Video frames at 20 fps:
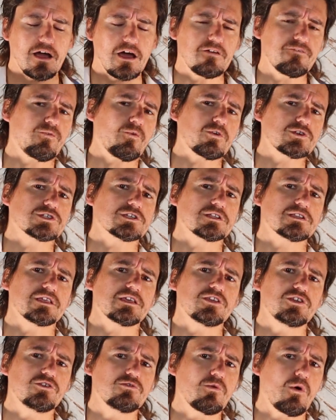
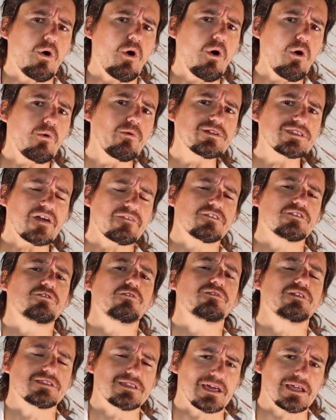Unfortunately, you always have to
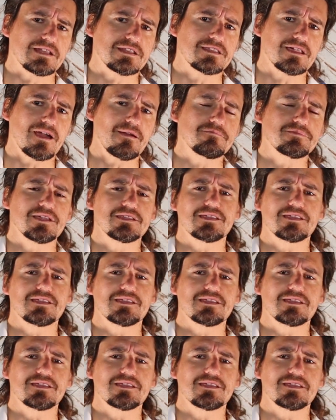do these enzymes.